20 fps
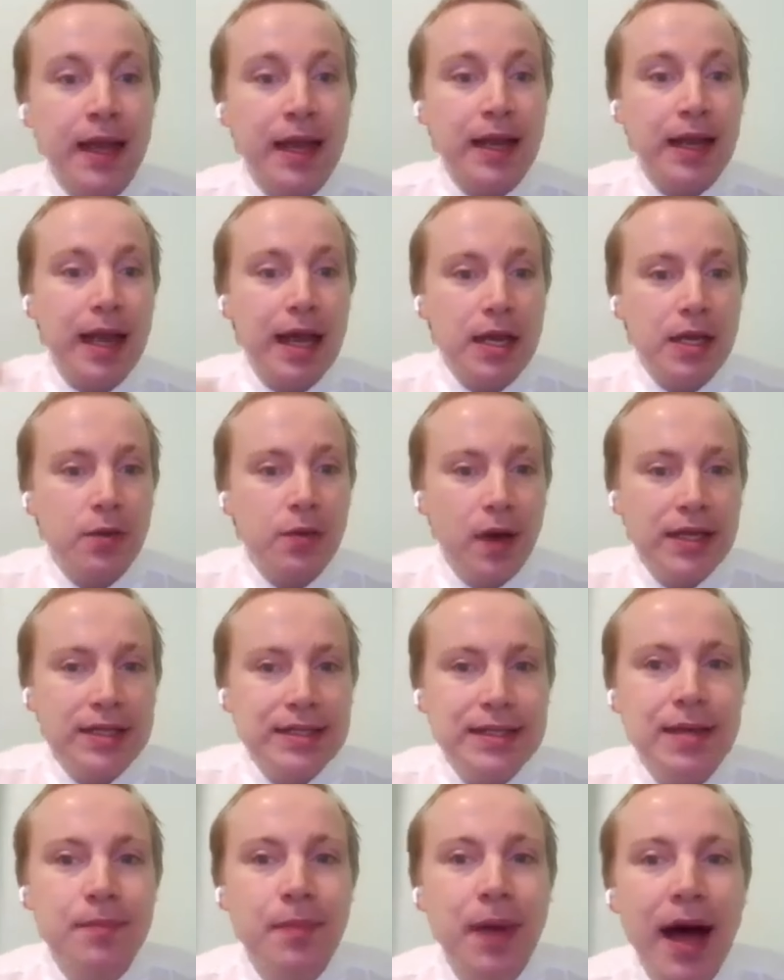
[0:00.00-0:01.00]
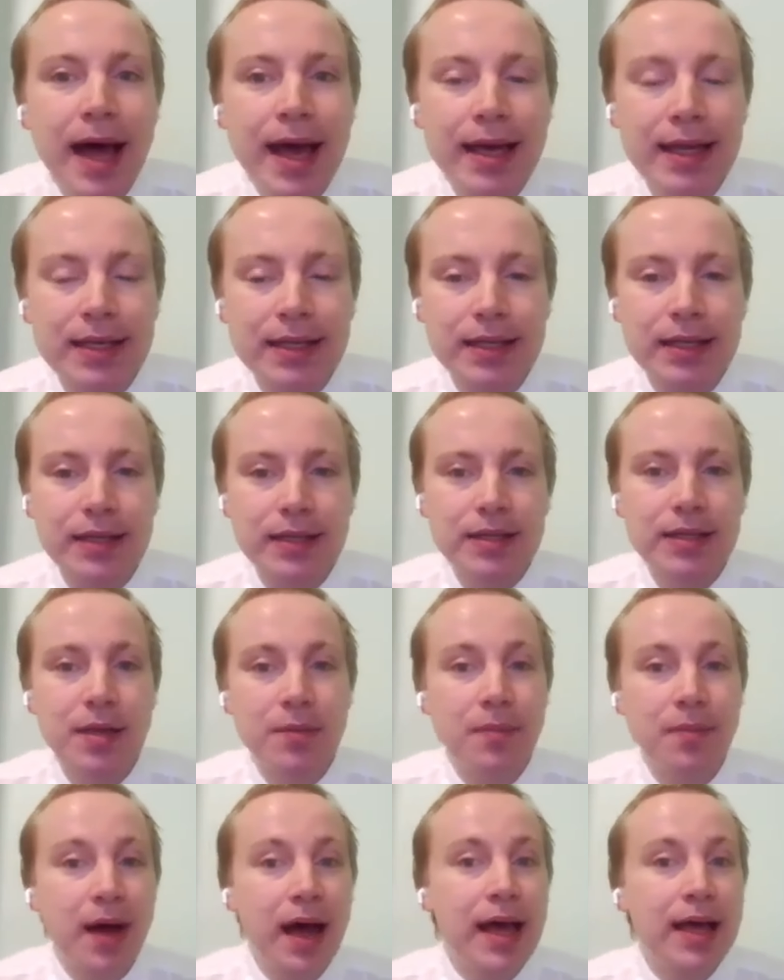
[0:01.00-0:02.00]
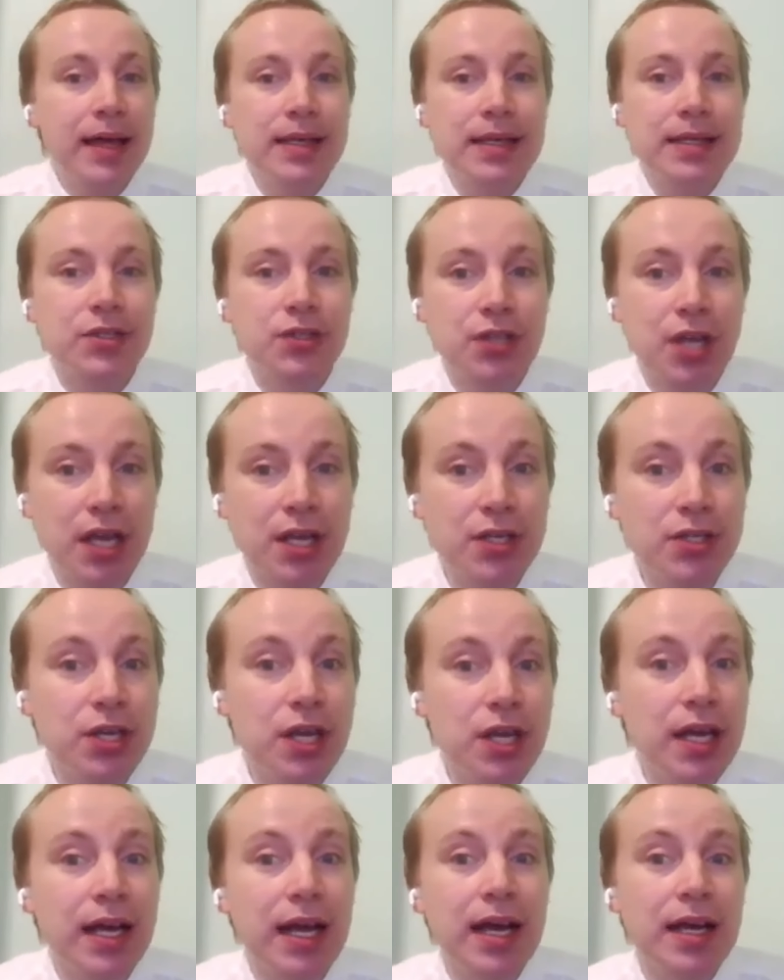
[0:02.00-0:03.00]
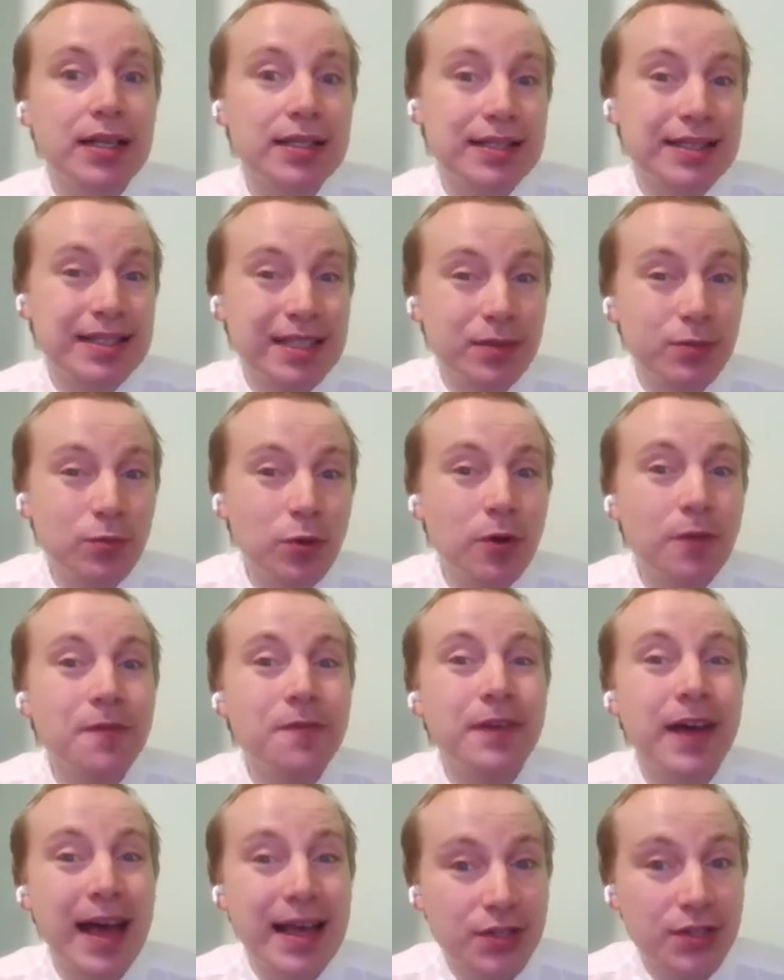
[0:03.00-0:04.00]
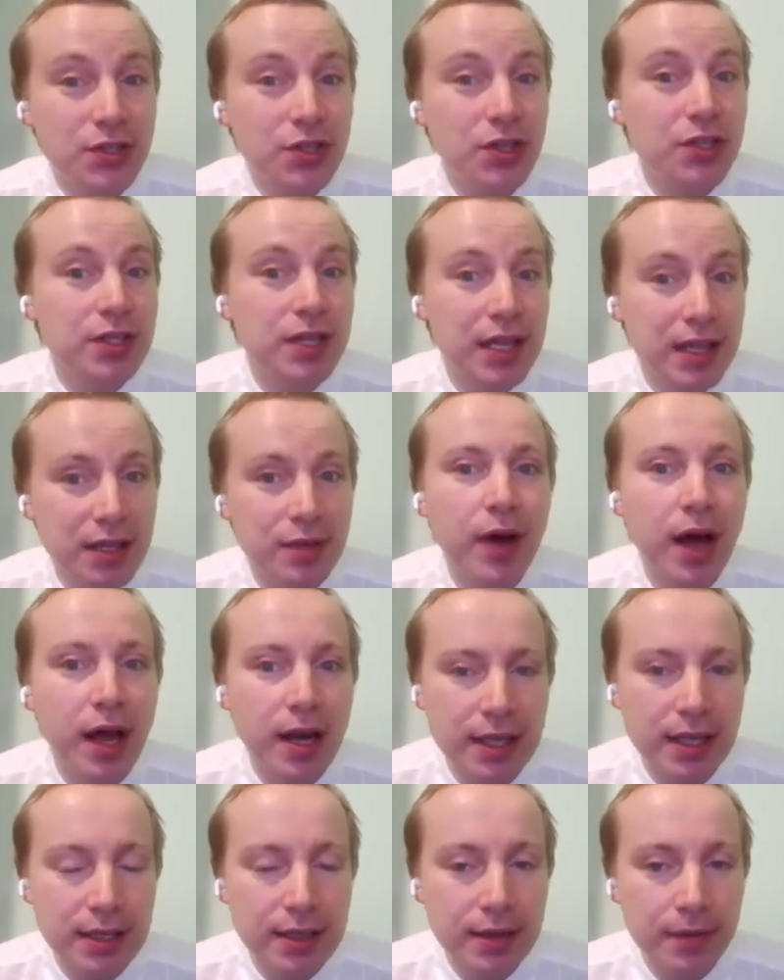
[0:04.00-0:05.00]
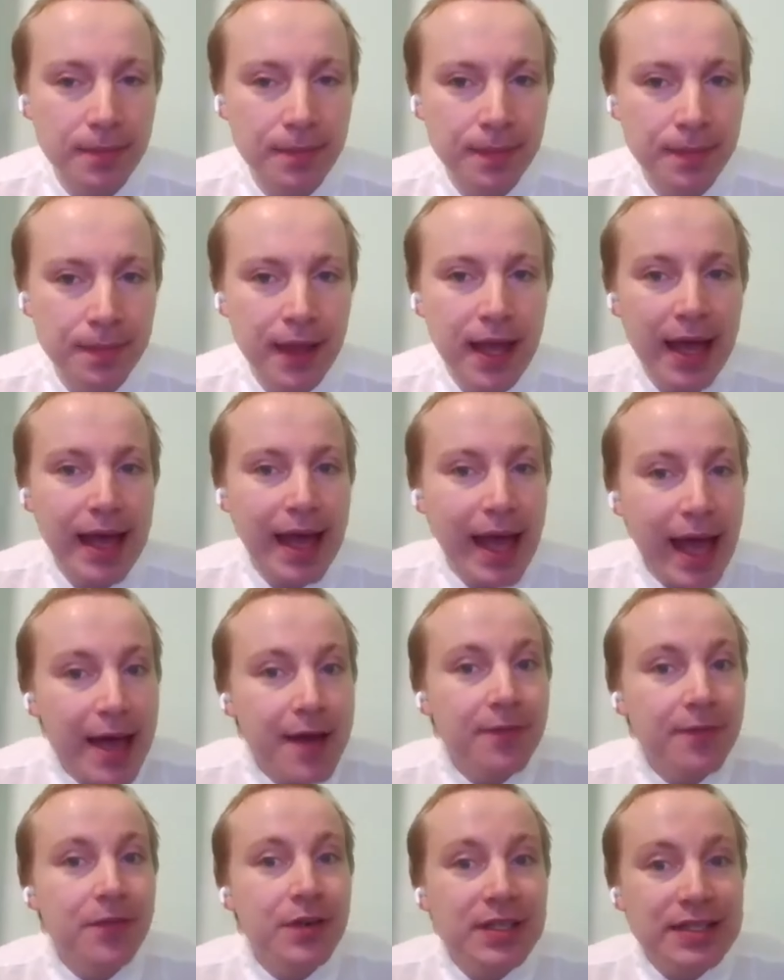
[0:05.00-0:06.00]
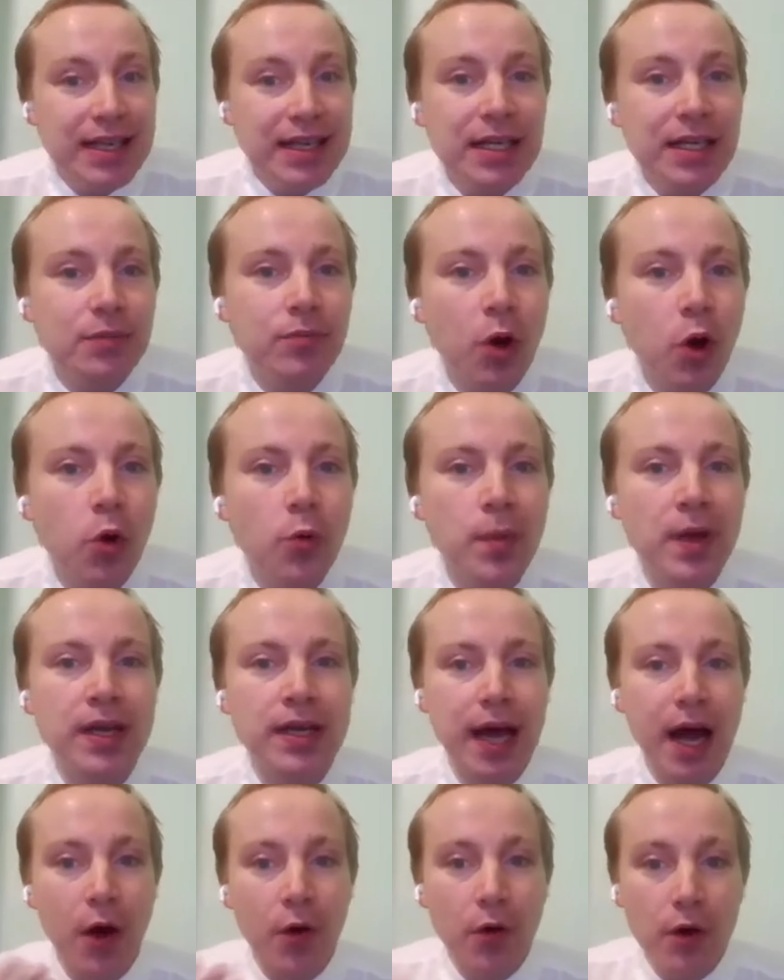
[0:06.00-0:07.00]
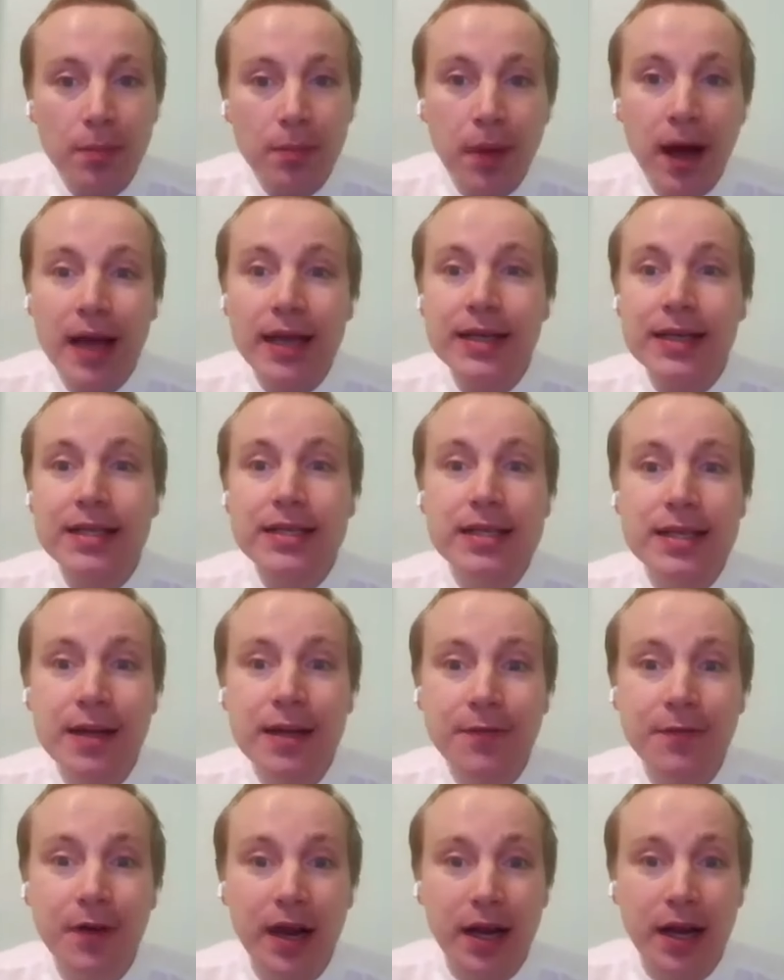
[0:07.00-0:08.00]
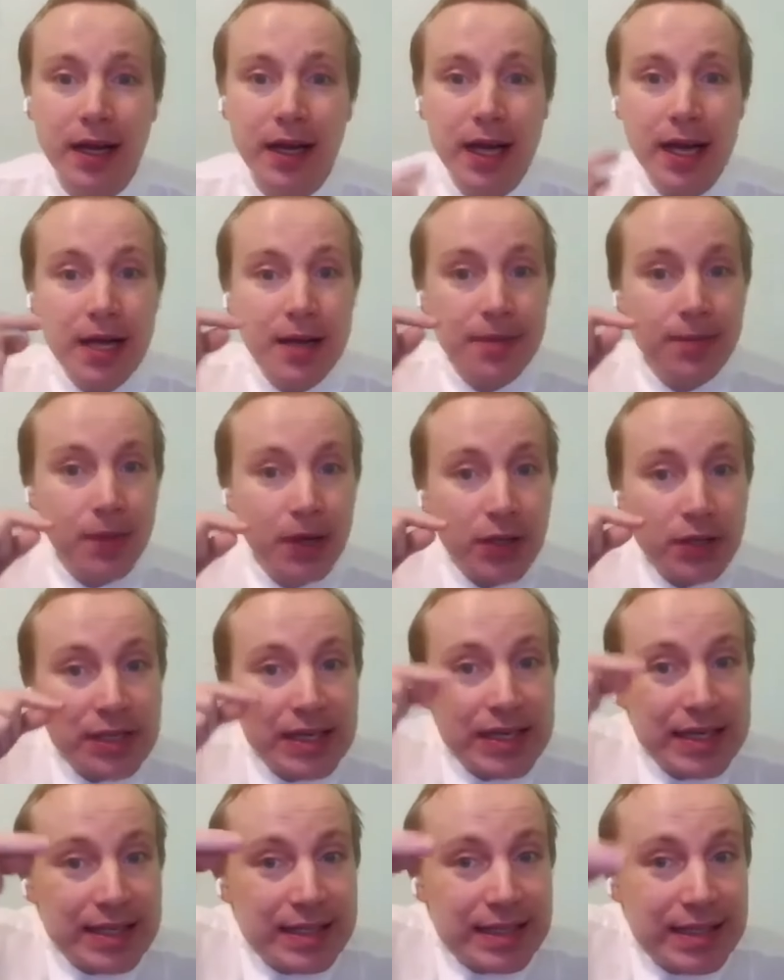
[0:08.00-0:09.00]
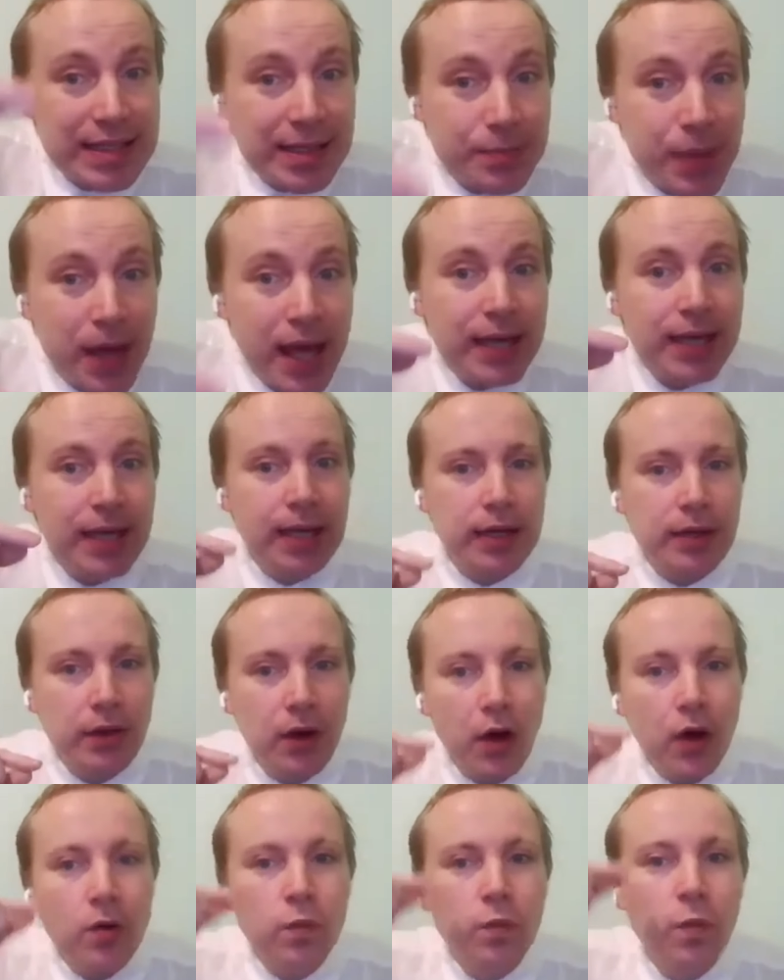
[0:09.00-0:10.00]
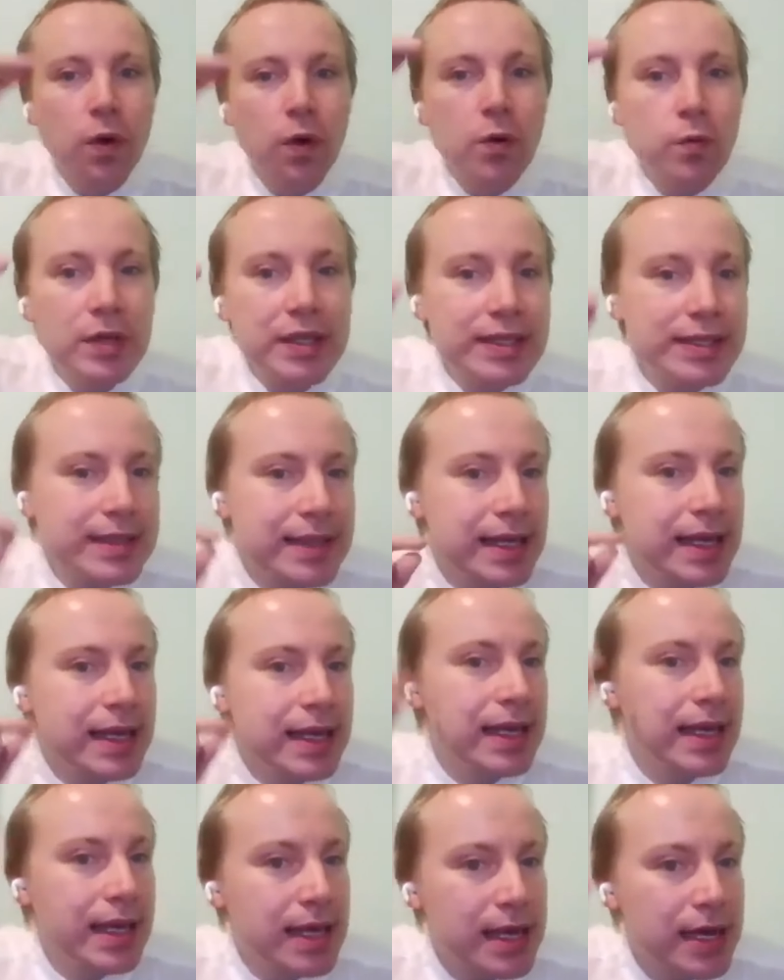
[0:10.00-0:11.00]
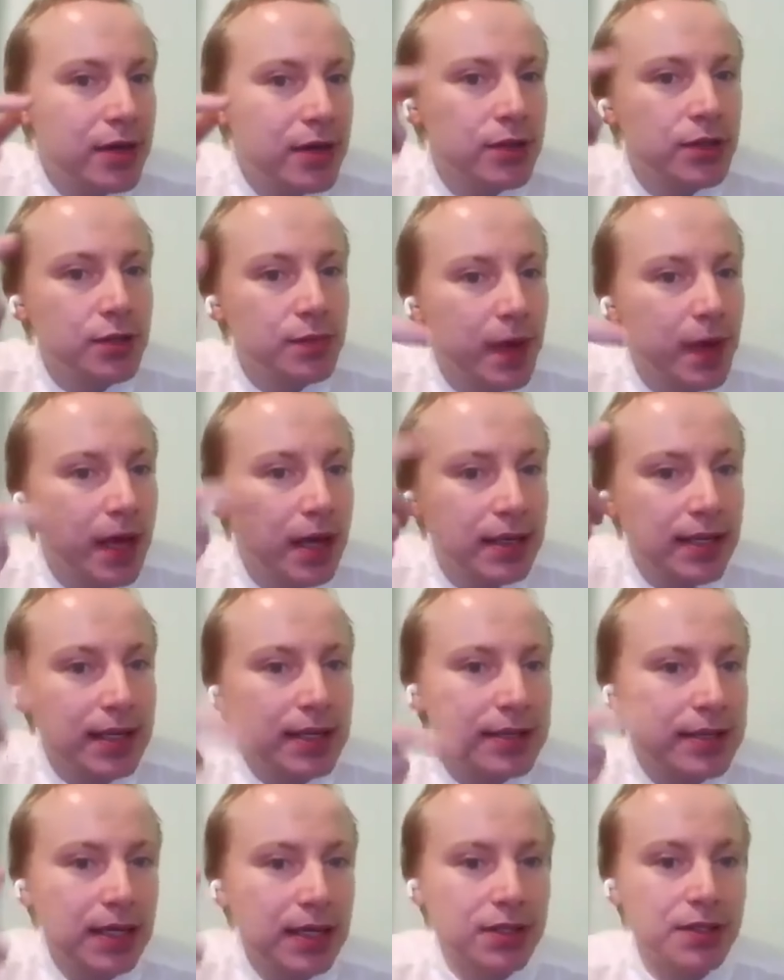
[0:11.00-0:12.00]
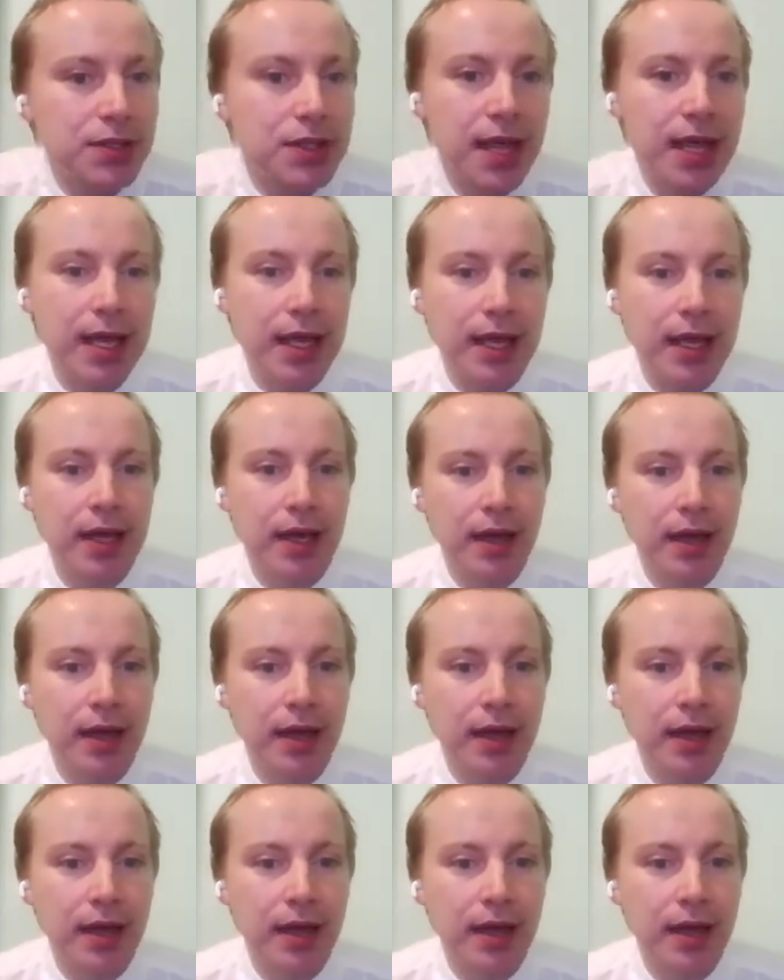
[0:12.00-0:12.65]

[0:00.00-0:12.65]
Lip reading: Likewise, the mind. The mind is changing somewhat faster than the body. Every single moment, our mind is different because it is dependent on what we see, hear, smell, taste, touch, think.